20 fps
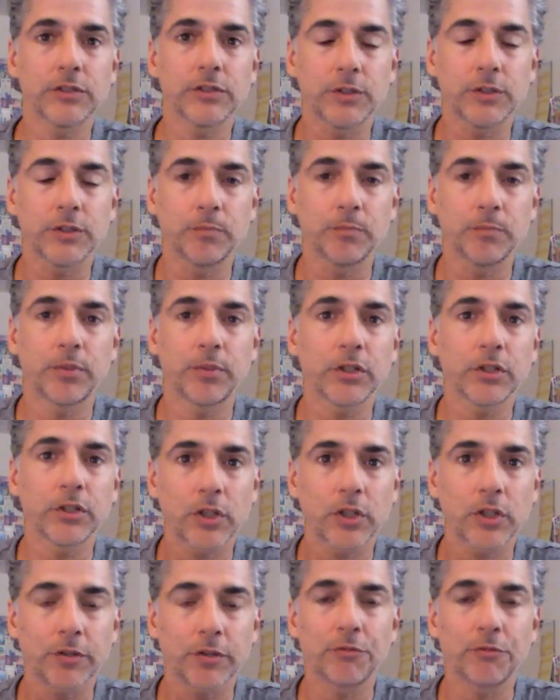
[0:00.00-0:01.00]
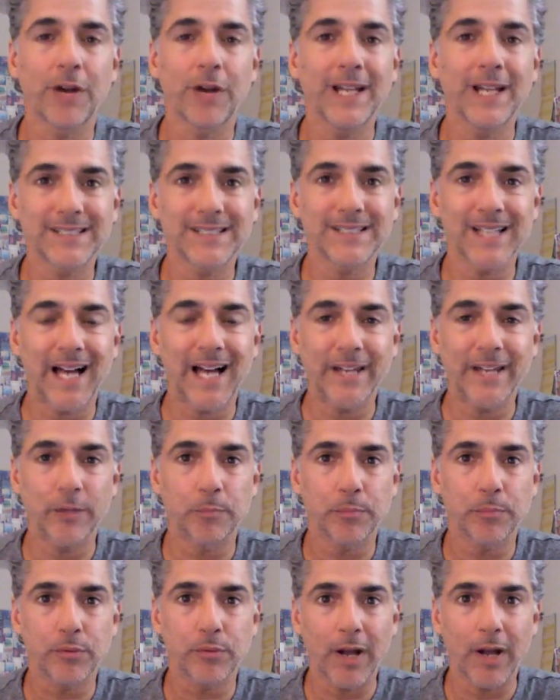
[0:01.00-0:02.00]
is to put us on the right side
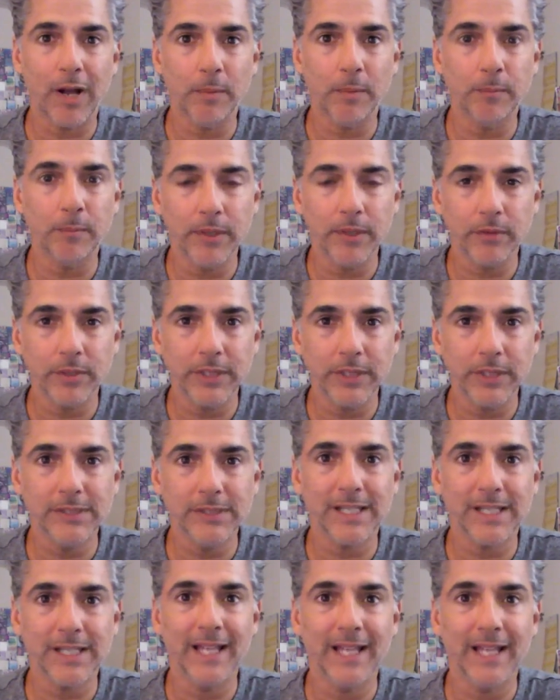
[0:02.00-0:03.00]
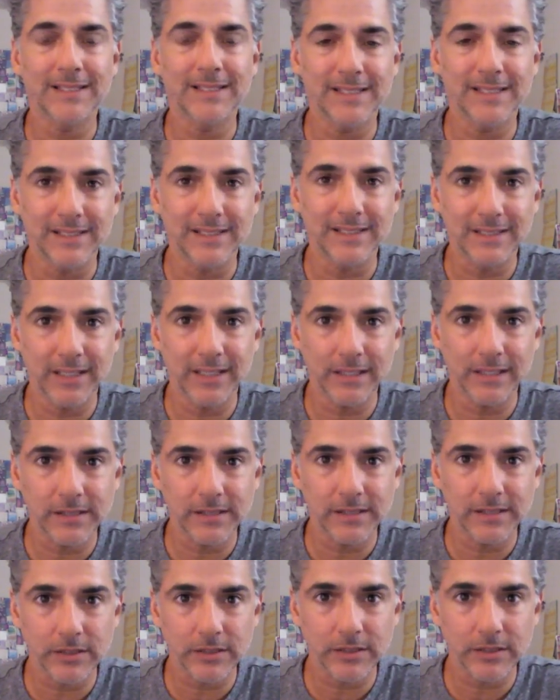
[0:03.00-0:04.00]
of probabilities and
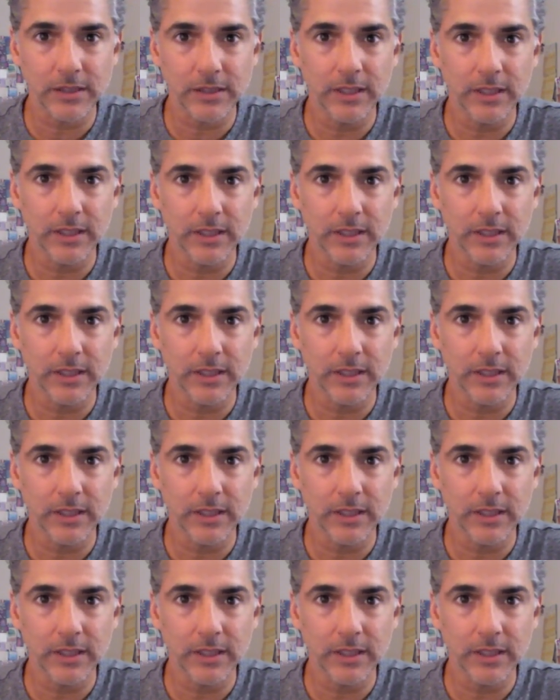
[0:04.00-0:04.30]
statistics